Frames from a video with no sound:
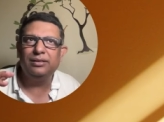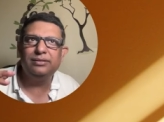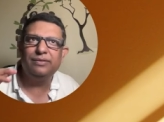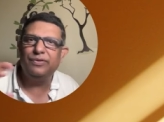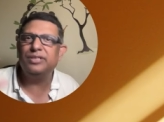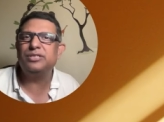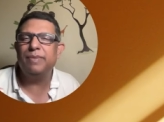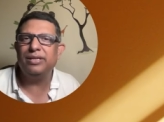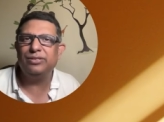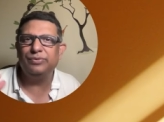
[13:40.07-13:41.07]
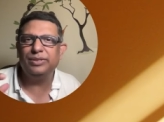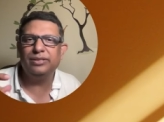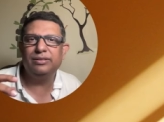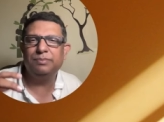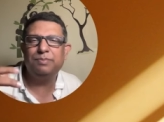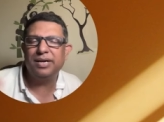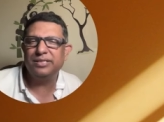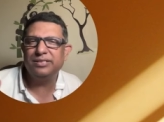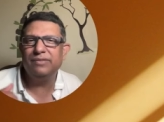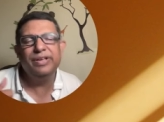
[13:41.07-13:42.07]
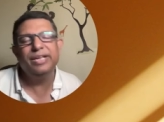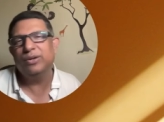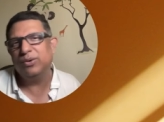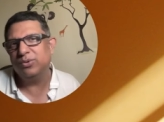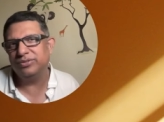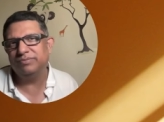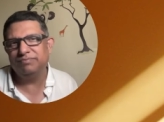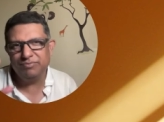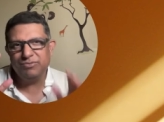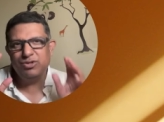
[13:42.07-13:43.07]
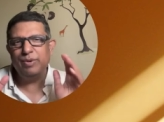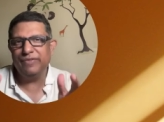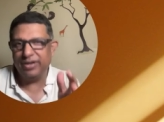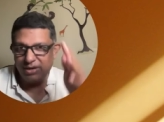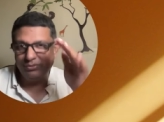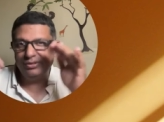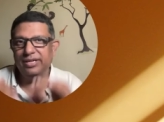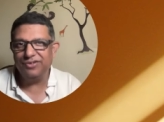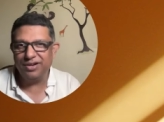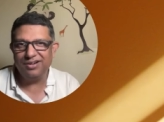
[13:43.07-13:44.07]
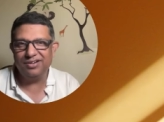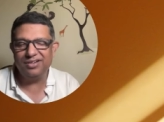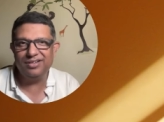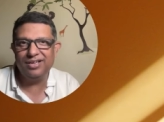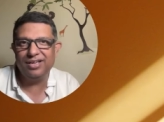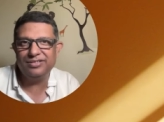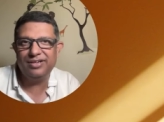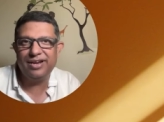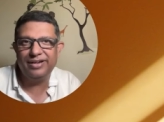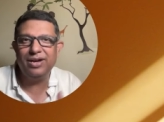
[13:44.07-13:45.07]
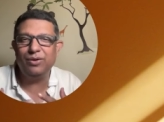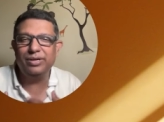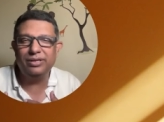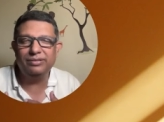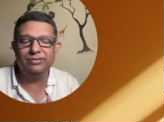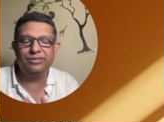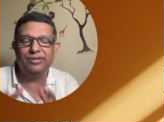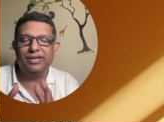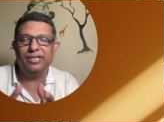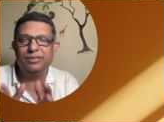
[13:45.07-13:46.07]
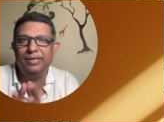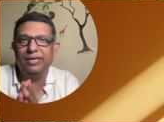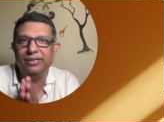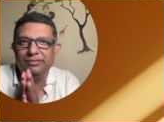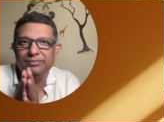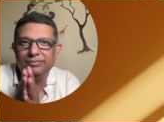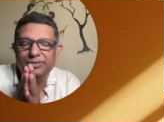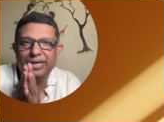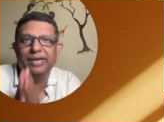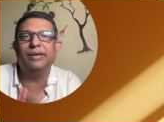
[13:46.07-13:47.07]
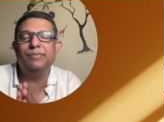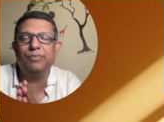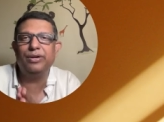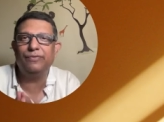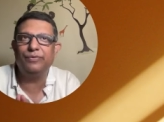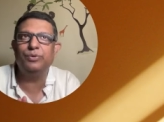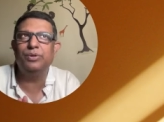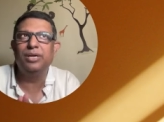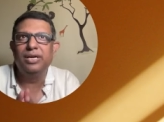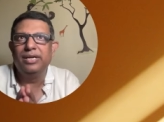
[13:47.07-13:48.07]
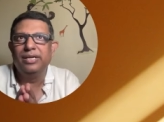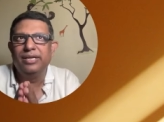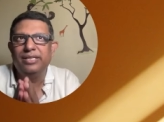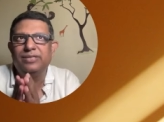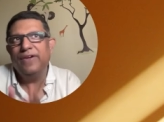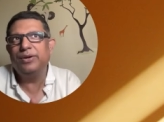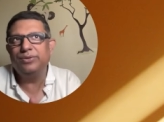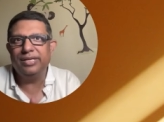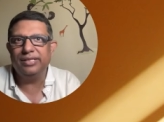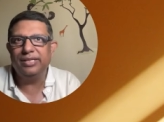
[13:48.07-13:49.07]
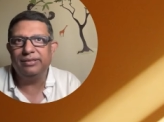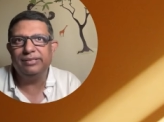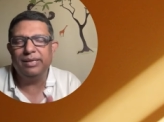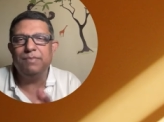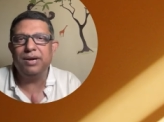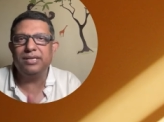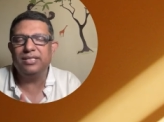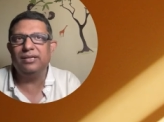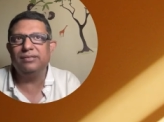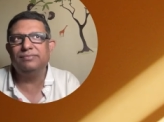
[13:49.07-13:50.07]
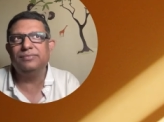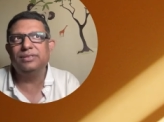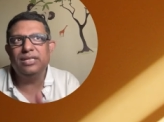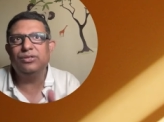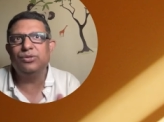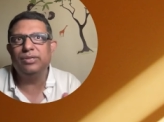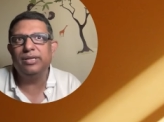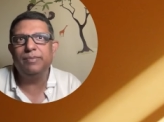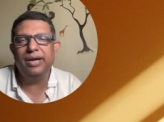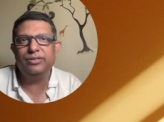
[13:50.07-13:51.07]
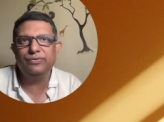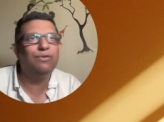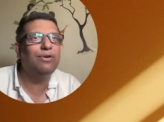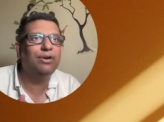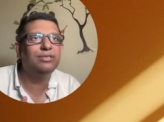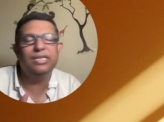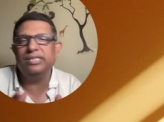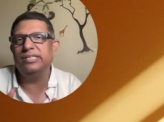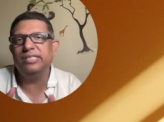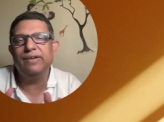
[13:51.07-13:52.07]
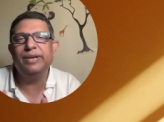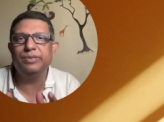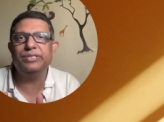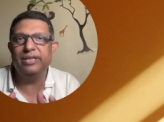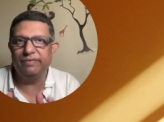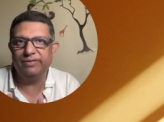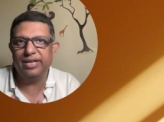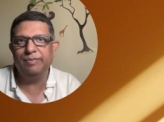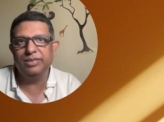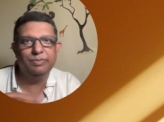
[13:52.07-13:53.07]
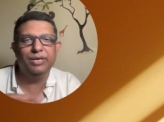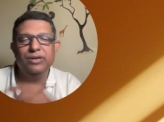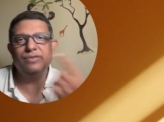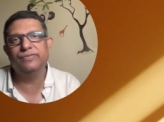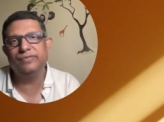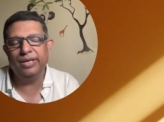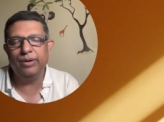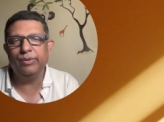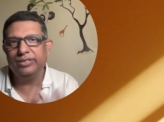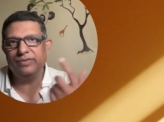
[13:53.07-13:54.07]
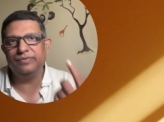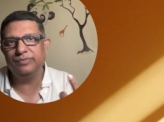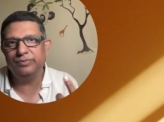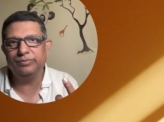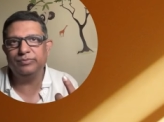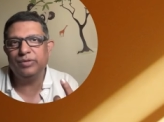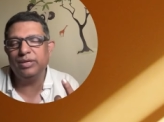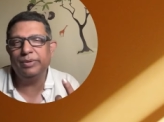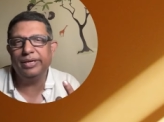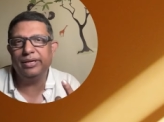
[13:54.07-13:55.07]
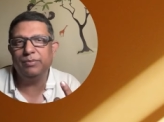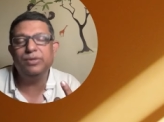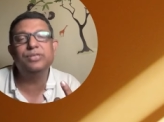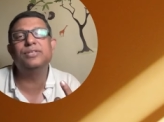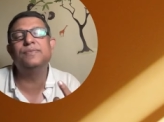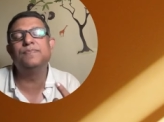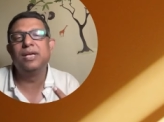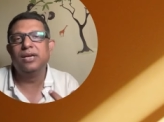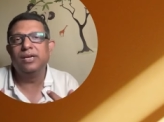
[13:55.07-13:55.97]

uh, the first match with pakistan very close to be fair, now that the adrenaline has died down, and strictly speaking, cricketing point of view, it's fair to say that Team Pakistan controlled the match for 60 70% of the time. It's because of heroics of one particular person.